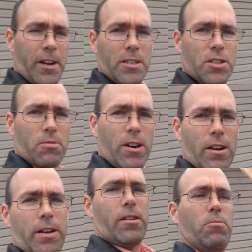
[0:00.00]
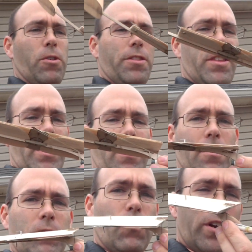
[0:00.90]
Okay, so we're out here with the
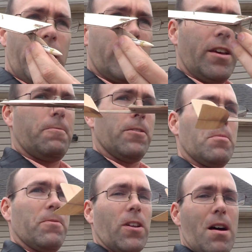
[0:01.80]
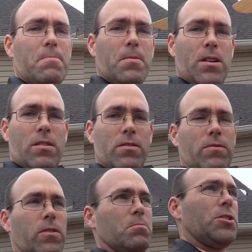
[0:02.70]
1/8 A flip-flop
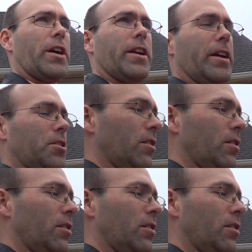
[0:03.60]
from J&H